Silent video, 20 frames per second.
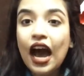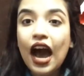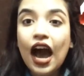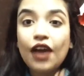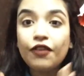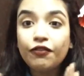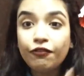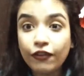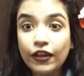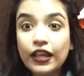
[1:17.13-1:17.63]

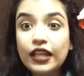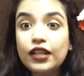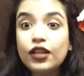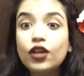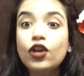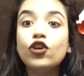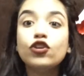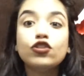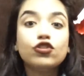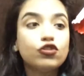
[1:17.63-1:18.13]
I feel
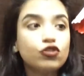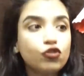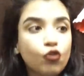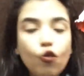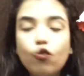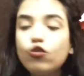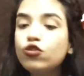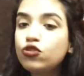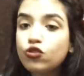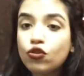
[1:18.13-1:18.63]

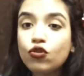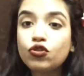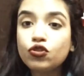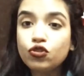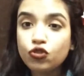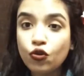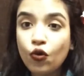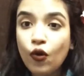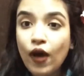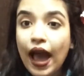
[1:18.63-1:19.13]

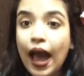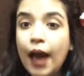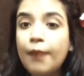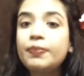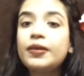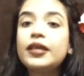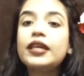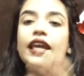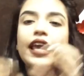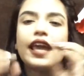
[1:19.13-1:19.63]
so
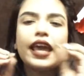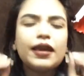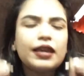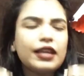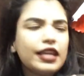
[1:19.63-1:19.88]
happy.